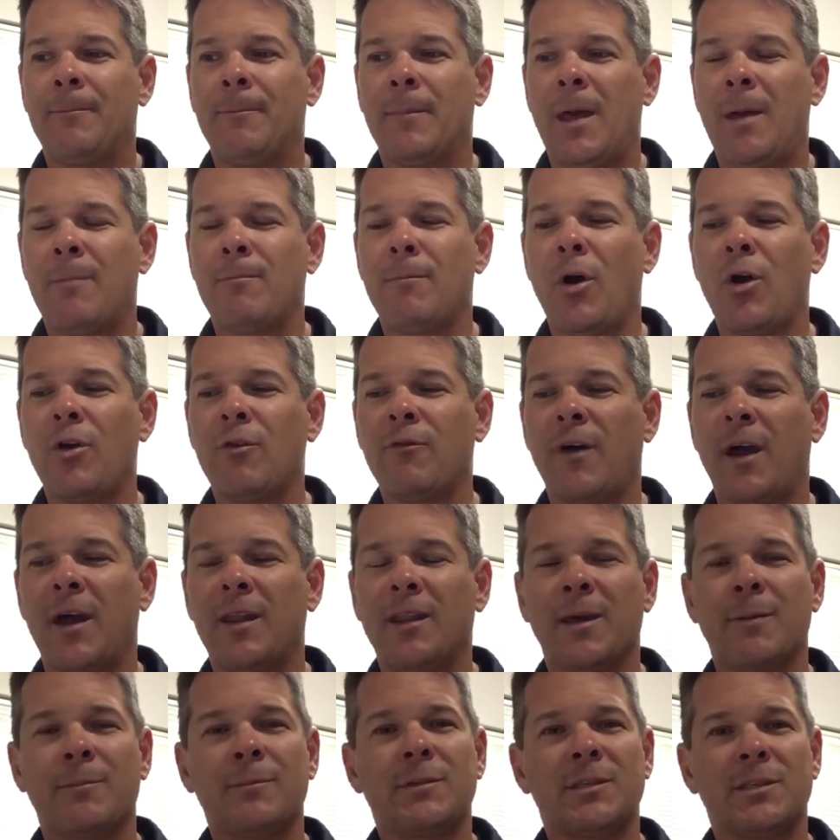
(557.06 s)
and motivate
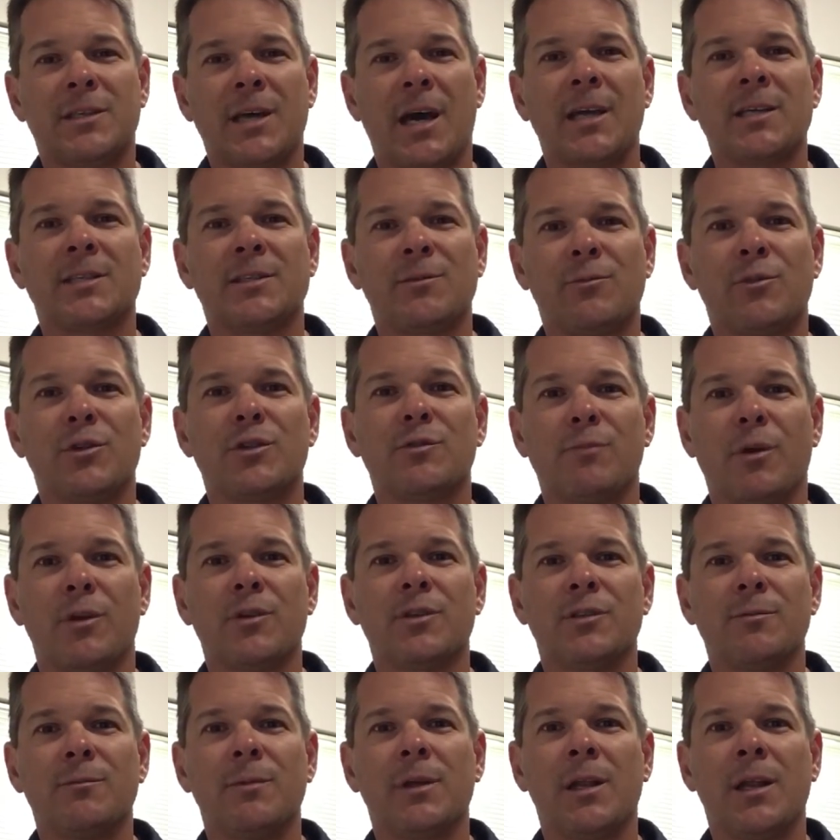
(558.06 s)
them to take some
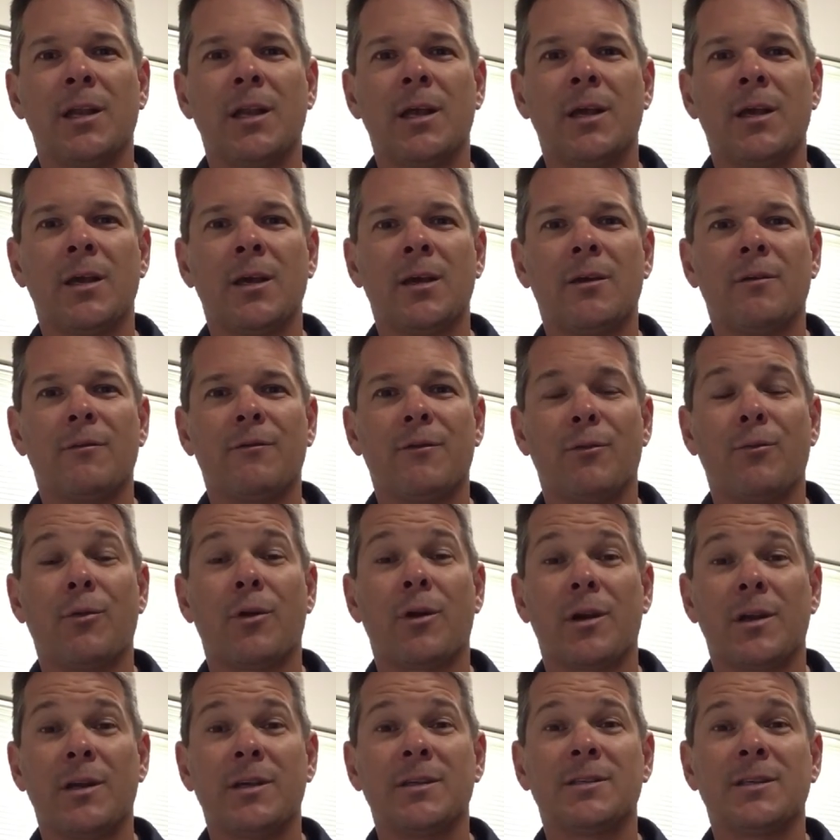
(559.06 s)
responsibility for what
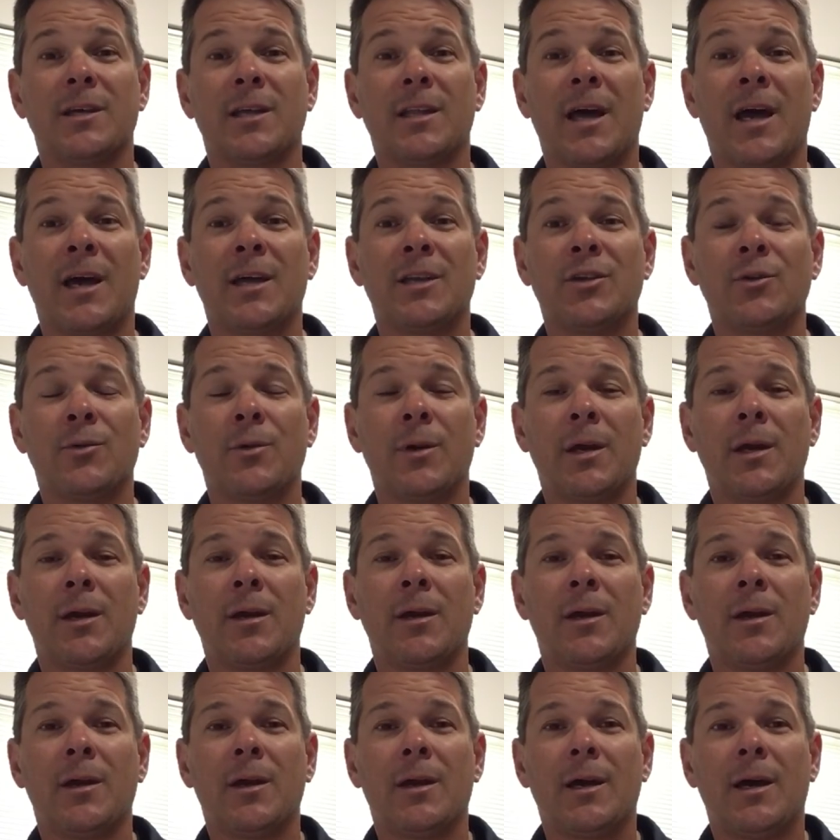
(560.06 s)
it is that they are doing
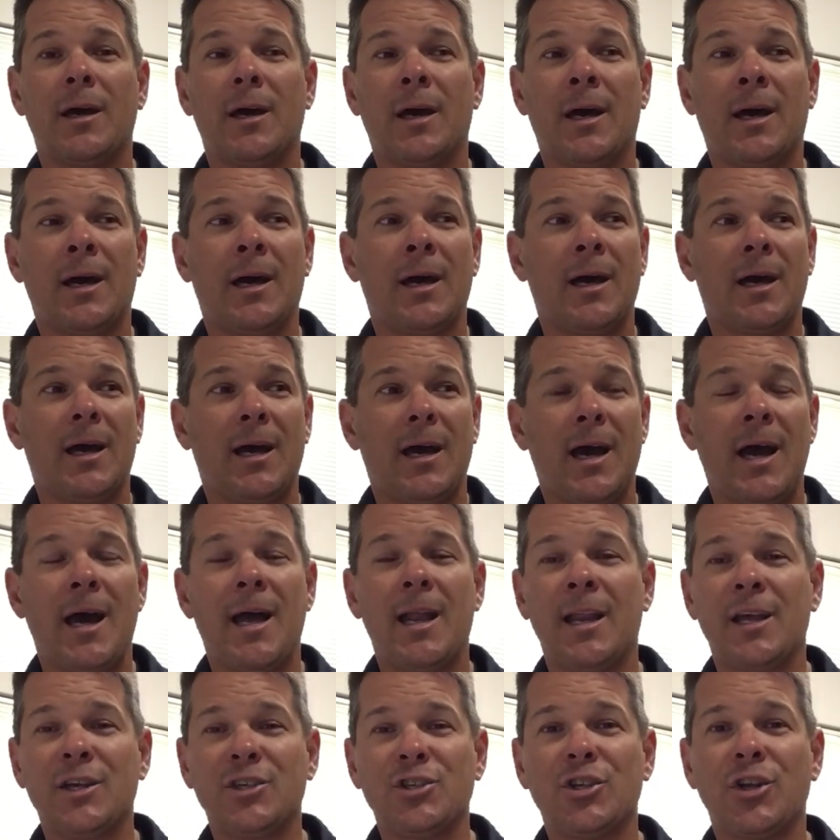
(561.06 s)

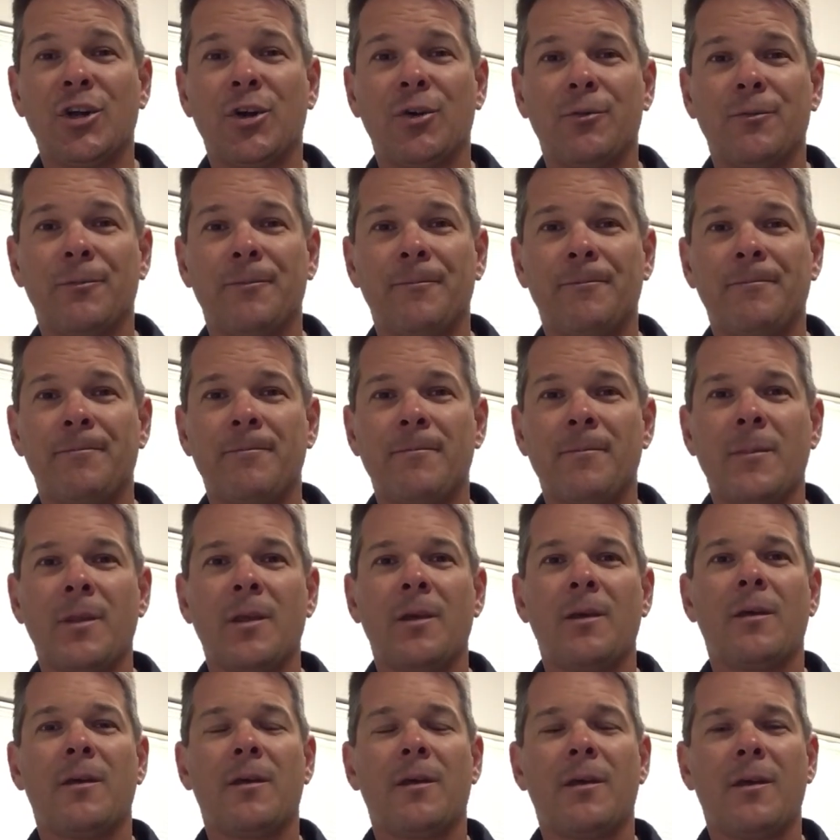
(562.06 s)
at Leschenault.
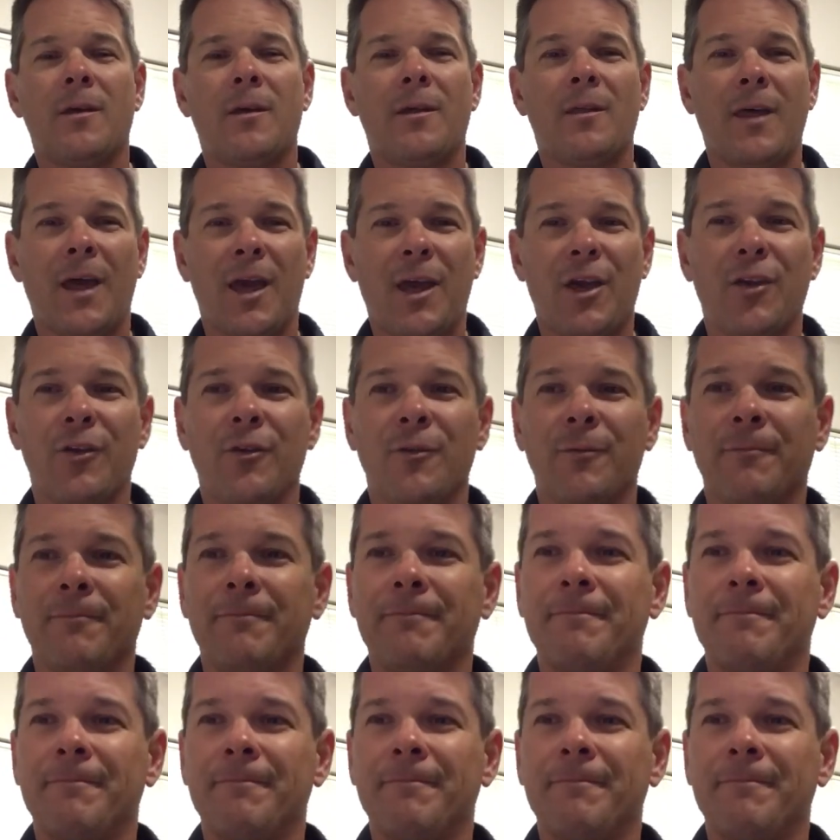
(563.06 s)
Thank you.